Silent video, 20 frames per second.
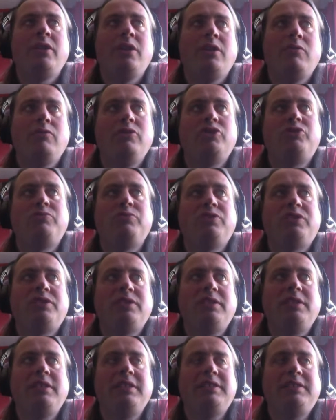which was
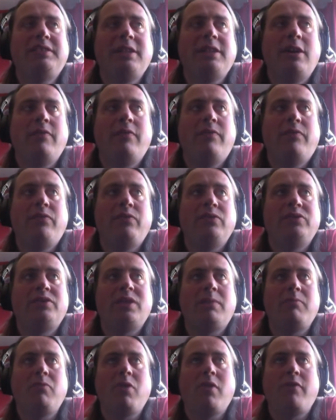in itself
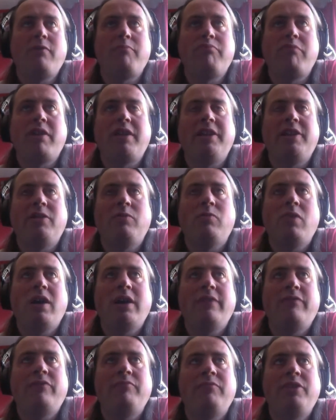somewhat of a
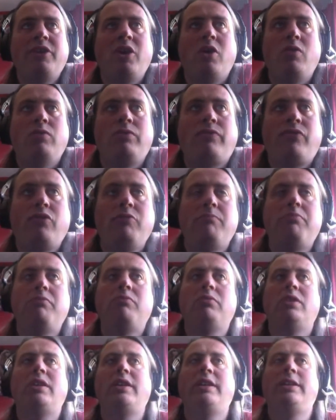breakaway from the old
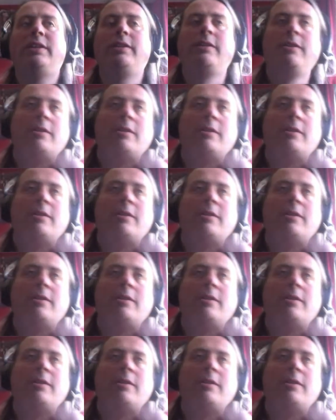Football League.